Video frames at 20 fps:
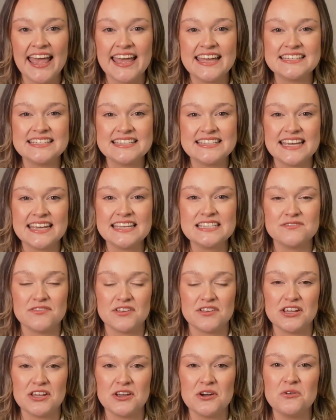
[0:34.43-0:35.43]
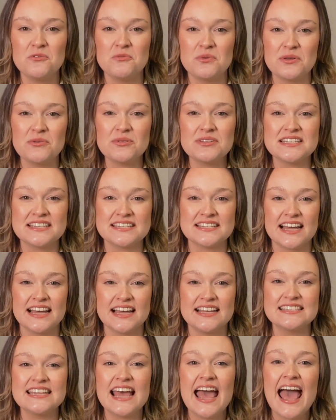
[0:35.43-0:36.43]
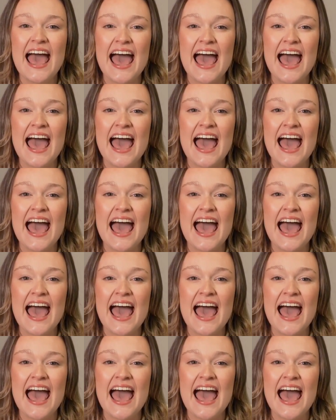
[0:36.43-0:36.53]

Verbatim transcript: In today's video, we will discuss